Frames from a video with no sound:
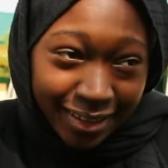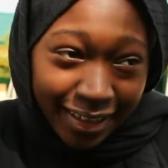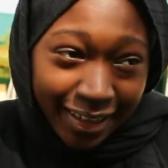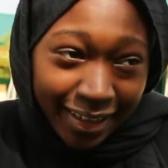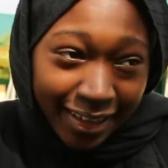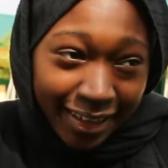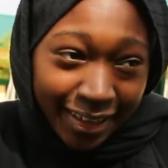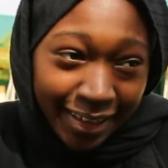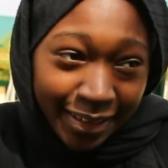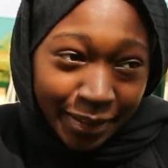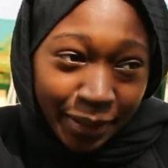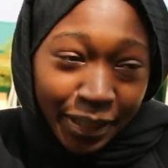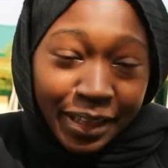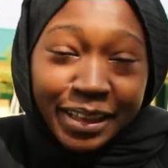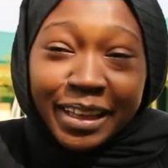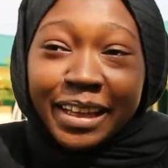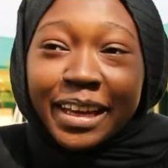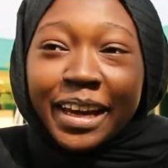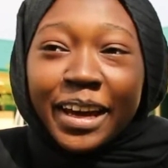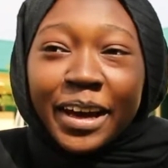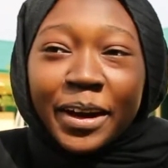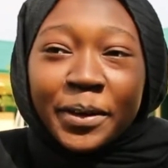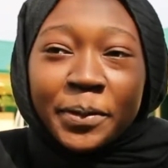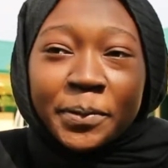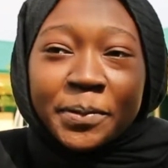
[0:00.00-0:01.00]

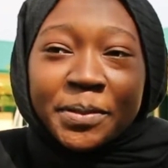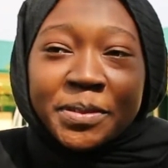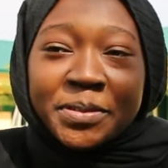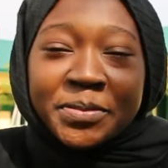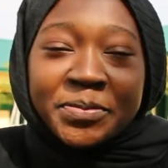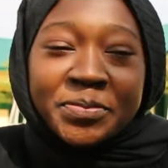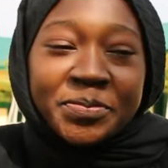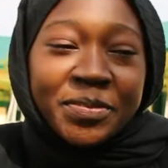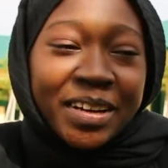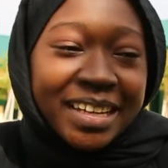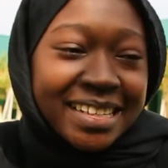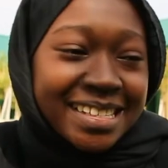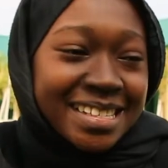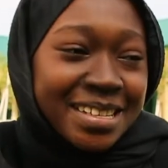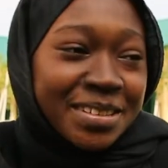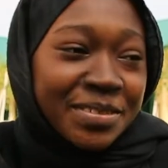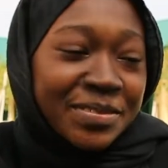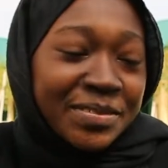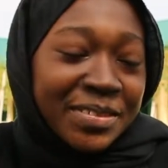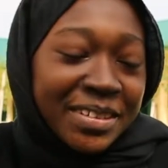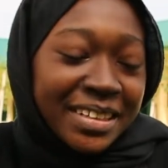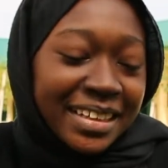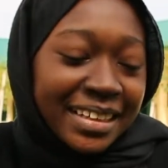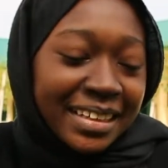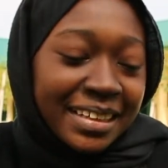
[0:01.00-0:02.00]
I was ready
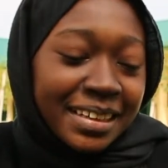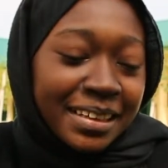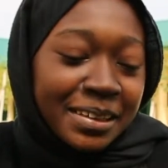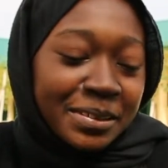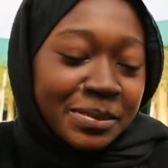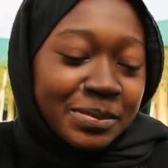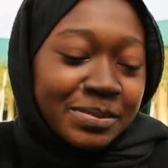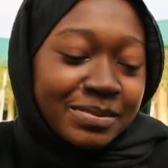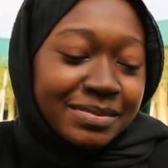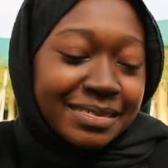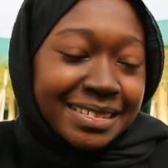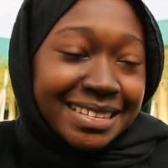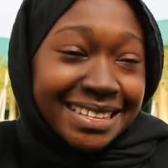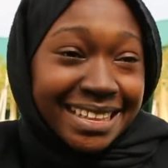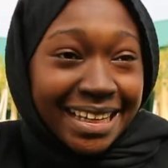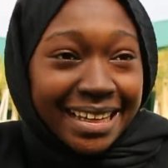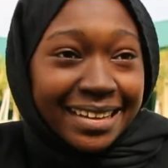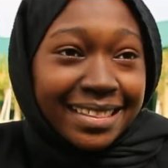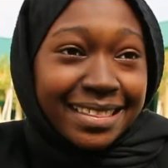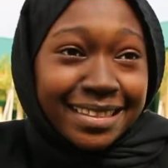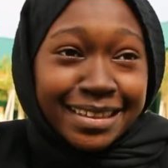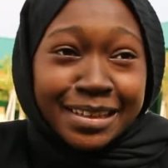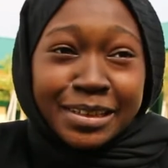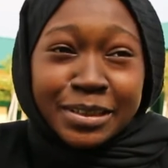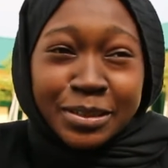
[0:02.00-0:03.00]
for
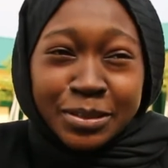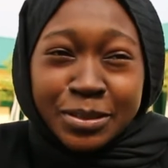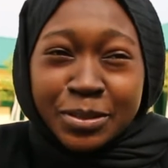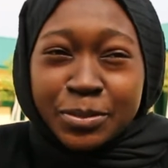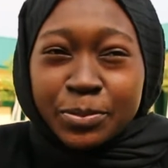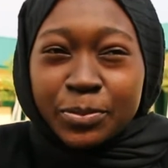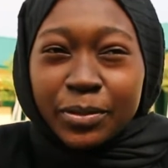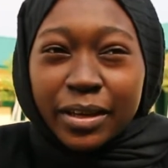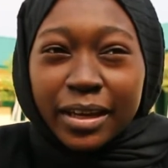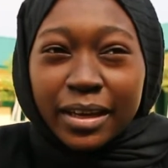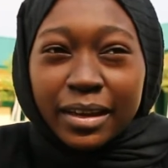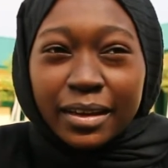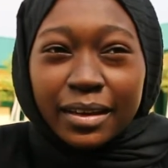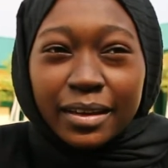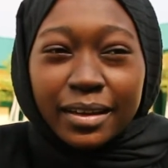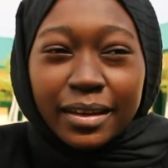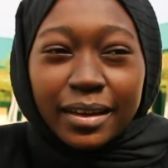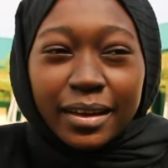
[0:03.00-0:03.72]
death in its way,